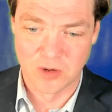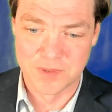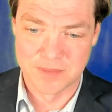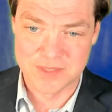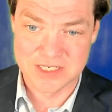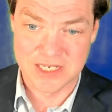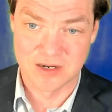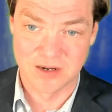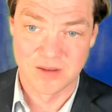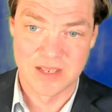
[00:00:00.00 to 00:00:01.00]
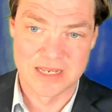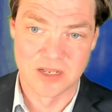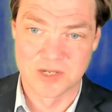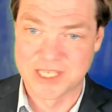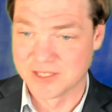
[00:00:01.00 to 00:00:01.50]
open up the center, and
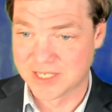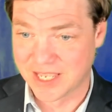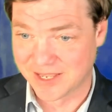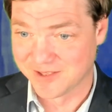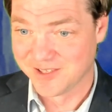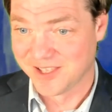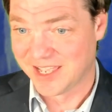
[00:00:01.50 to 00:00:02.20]
go kill the king.